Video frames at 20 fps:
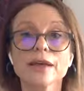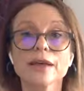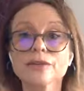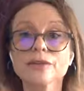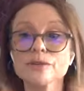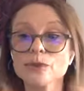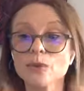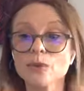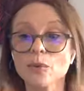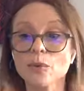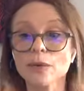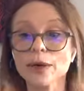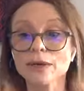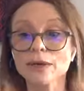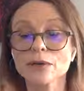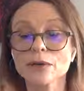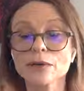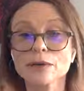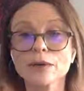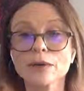And so
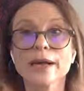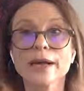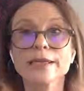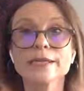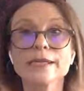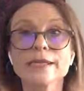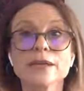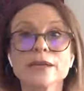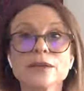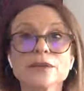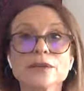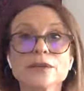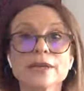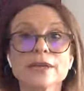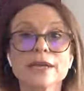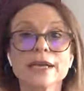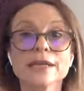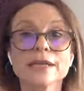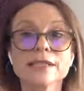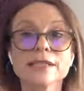why don't I take a
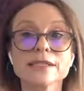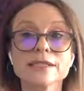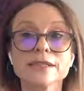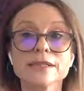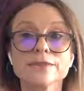look at and